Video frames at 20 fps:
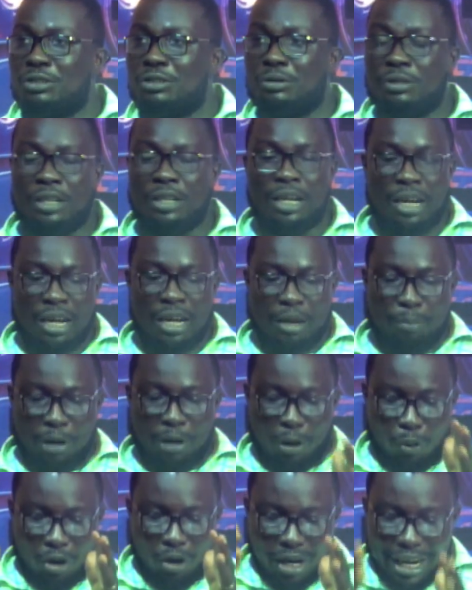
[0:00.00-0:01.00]
But I
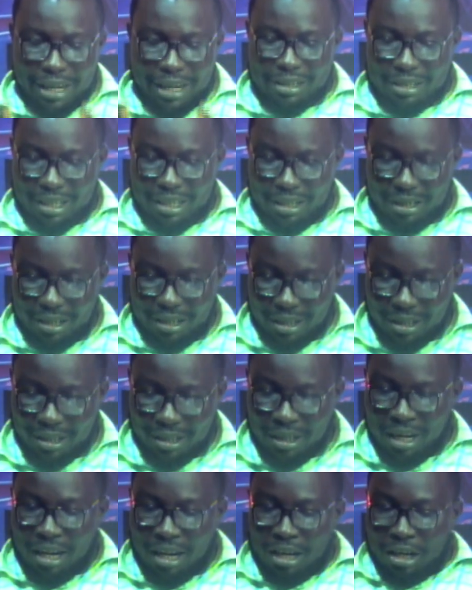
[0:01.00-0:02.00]
think the
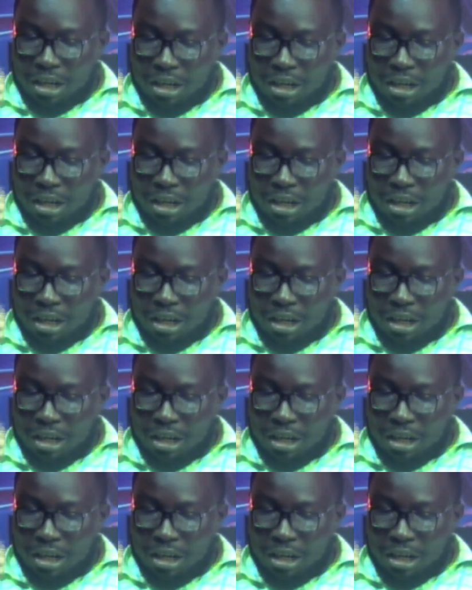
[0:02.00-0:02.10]
organization to court.